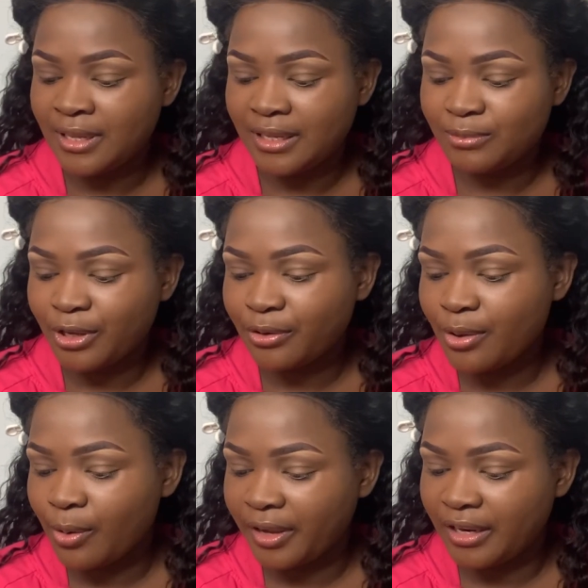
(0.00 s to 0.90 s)
I'm gonna
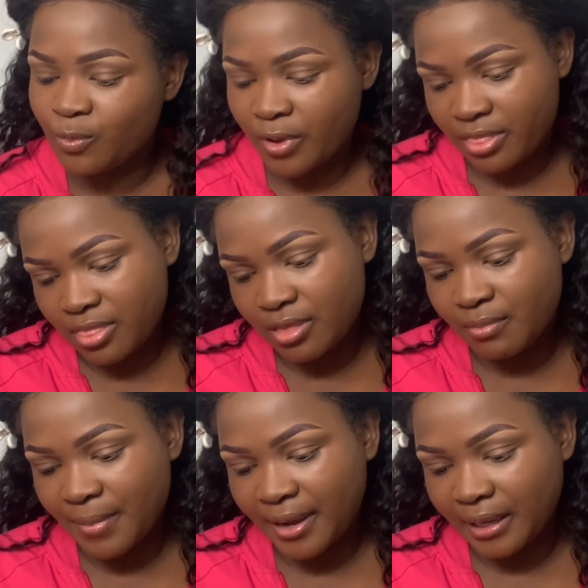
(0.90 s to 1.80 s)
go in with
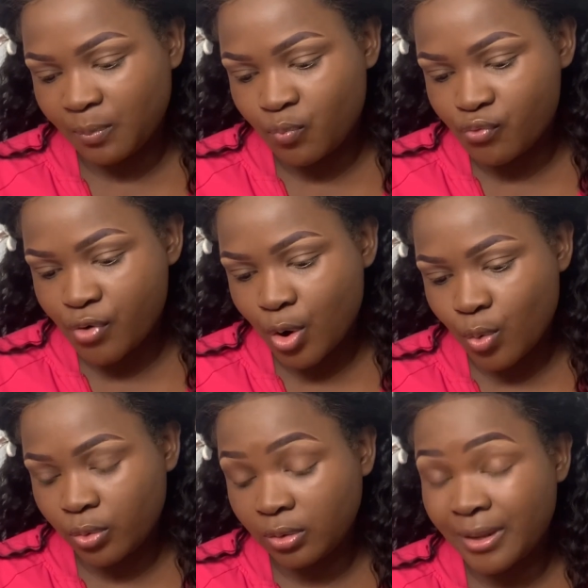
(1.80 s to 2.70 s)
my
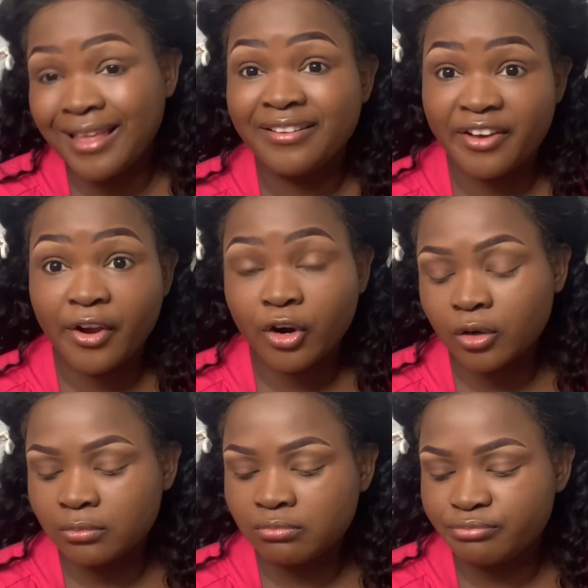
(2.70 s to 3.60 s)
Pro Elegirl